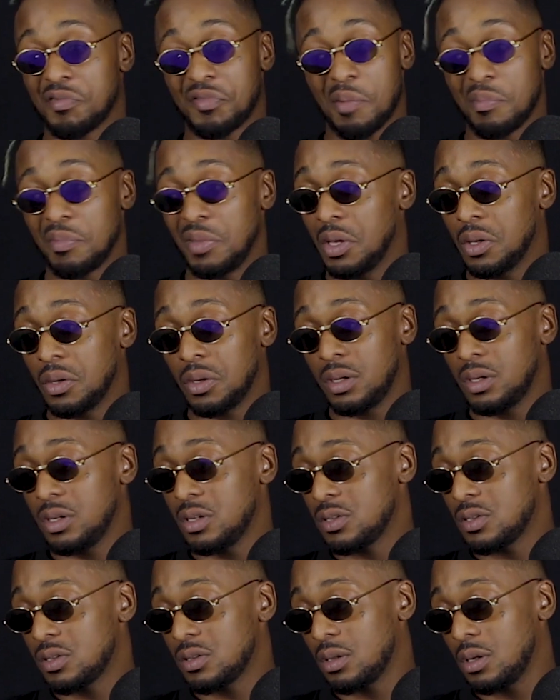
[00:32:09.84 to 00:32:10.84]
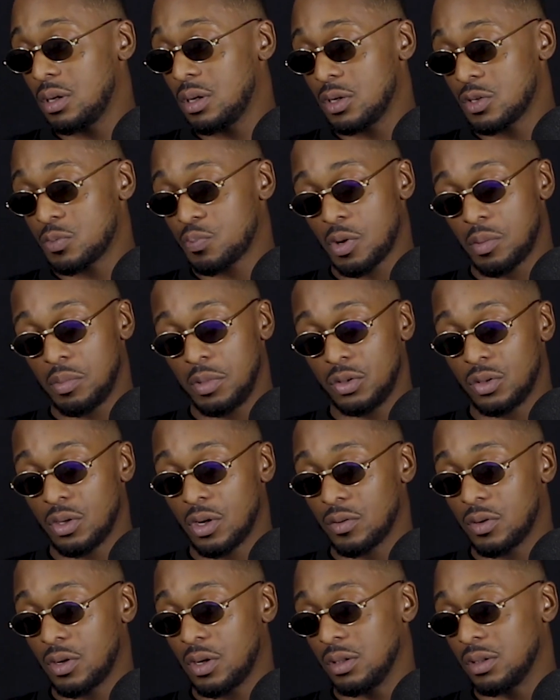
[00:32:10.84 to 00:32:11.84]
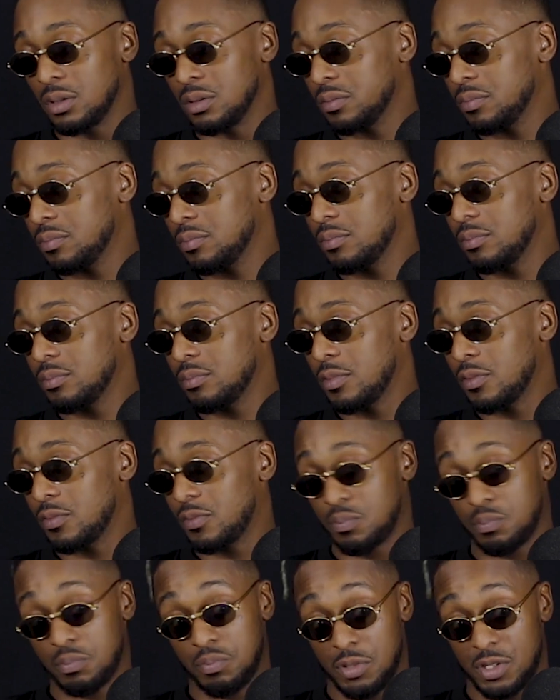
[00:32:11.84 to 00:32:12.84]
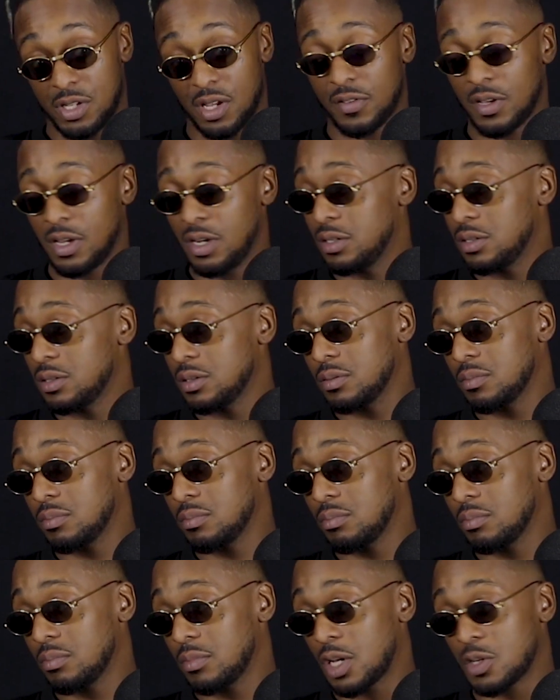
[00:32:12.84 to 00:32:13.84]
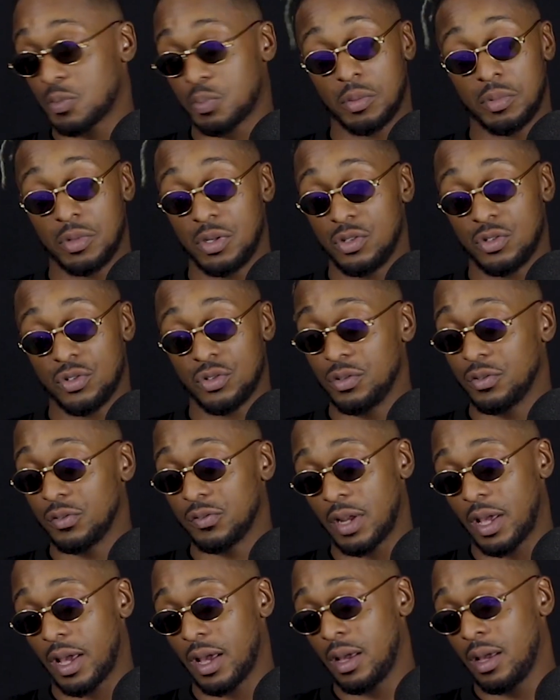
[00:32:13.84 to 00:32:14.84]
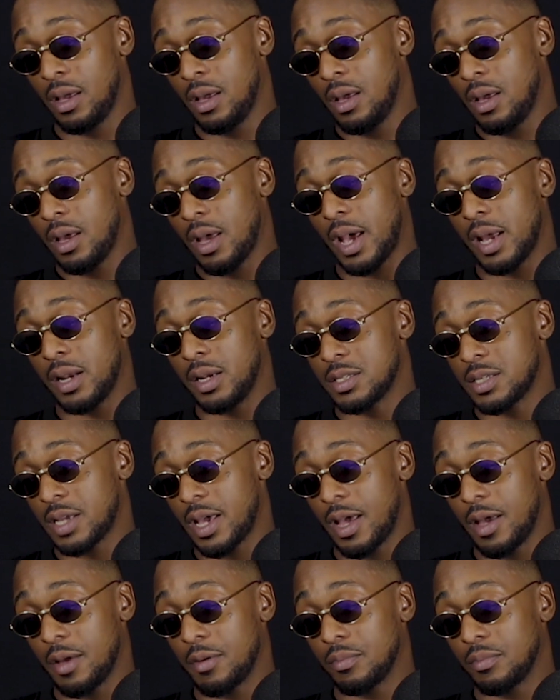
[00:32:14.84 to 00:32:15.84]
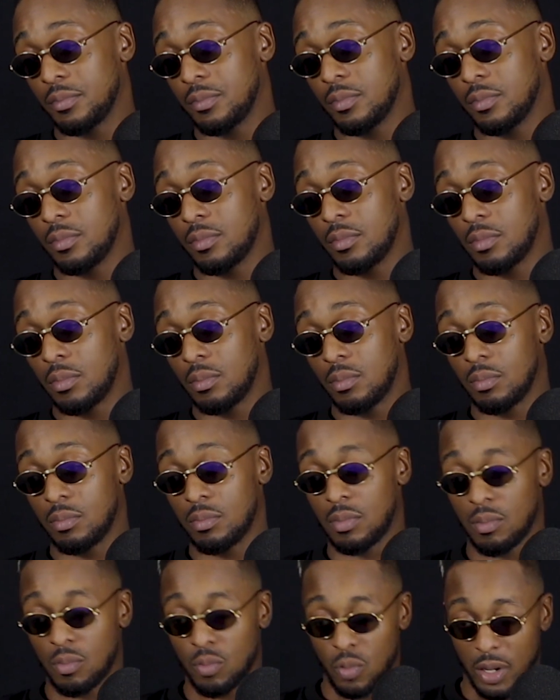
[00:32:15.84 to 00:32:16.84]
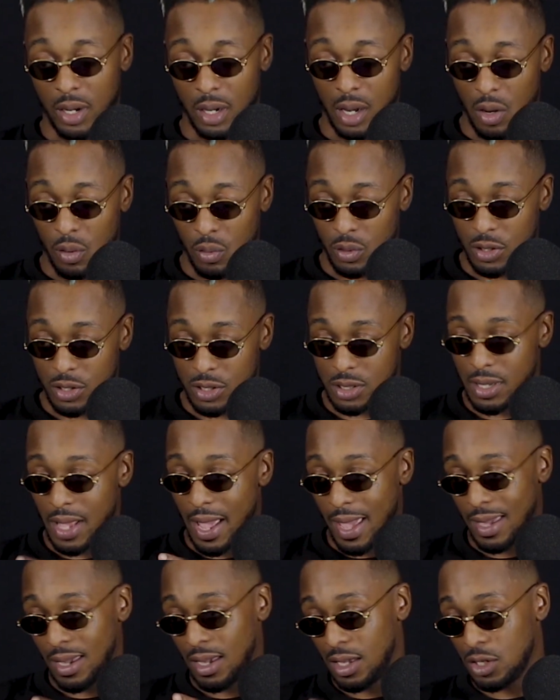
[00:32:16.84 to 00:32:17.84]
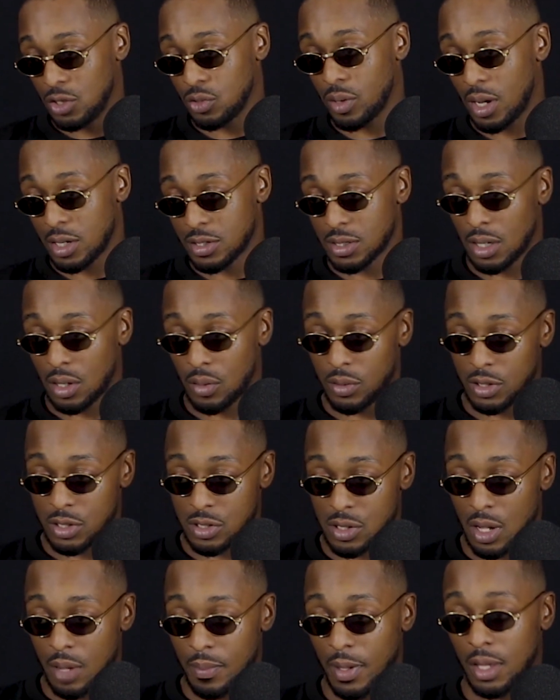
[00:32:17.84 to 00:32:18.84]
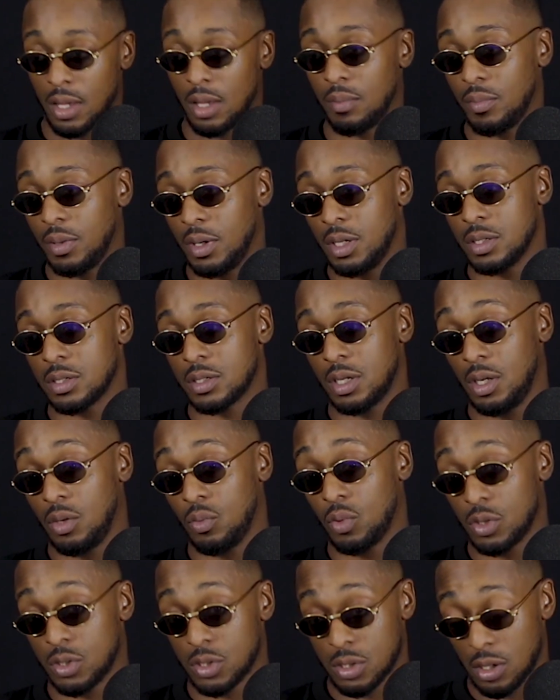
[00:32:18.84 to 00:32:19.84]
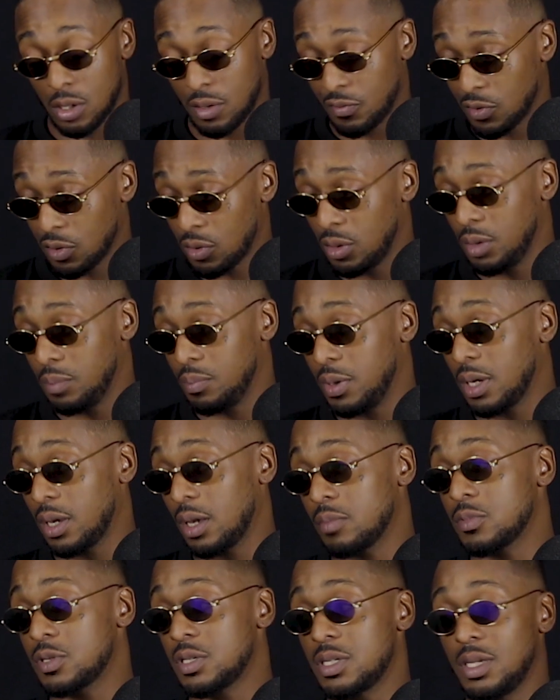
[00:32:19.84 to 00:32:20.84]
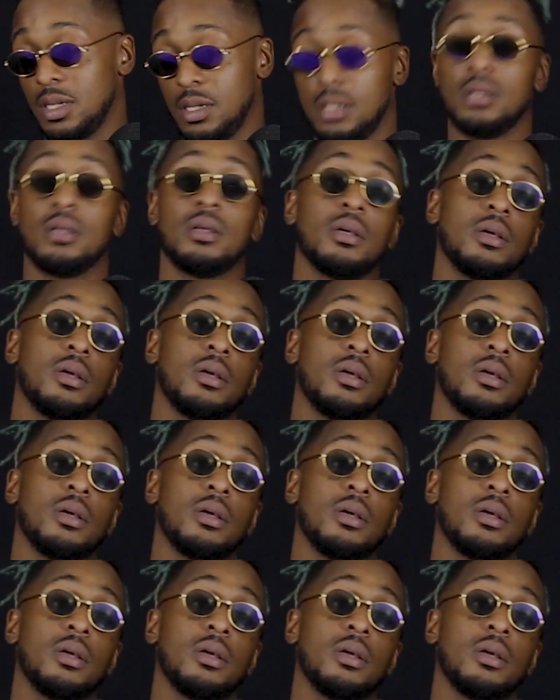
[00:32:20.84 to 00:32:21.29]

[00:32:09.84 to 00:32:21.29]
I'm being honest, it's probably Dot Rotten, Zeph Ellis. That's probably the truth. Like, at the time, when I was that age where I said I wanted to start making beats, he was a very big MC